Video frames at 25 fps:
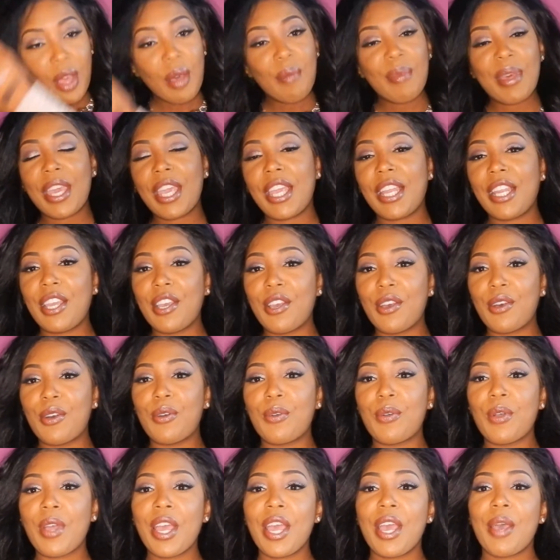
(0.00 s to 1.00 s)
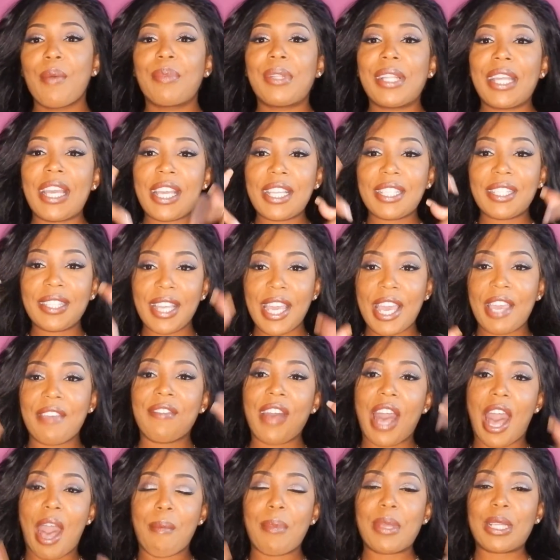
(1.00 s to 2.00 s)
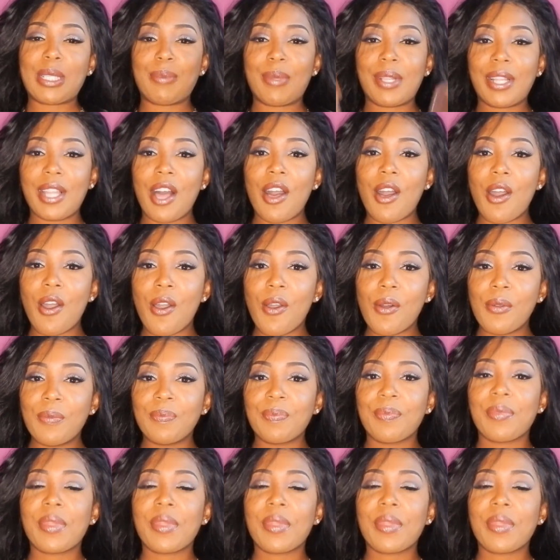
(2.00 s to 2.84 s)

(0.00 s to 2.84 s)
But anywho, please leave comments below.